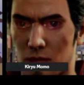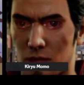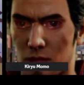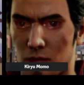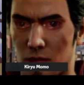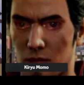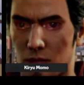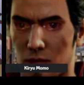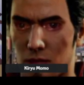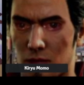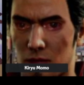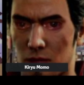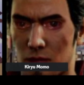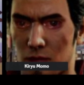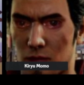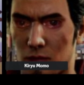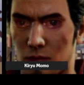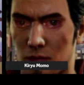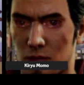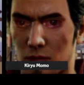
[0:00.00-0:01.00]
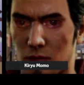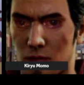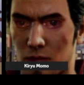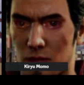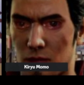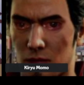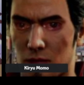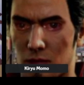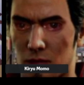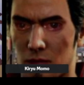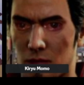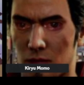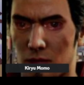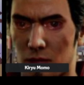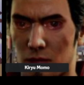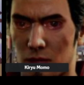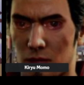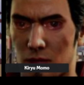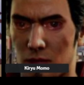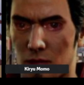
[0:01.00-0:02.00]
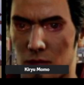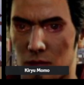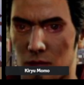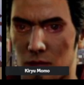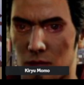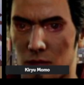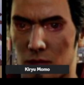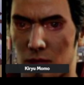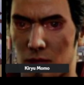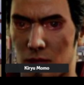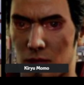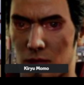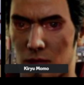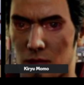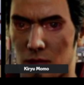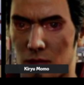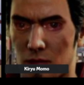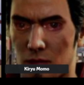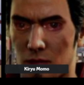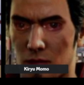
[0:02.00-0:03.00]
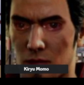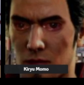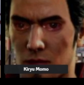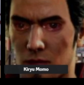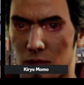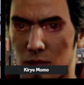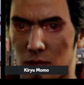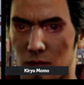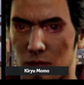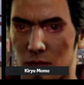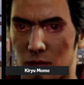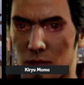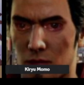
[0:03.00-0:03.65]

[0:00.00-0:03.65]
[no speech]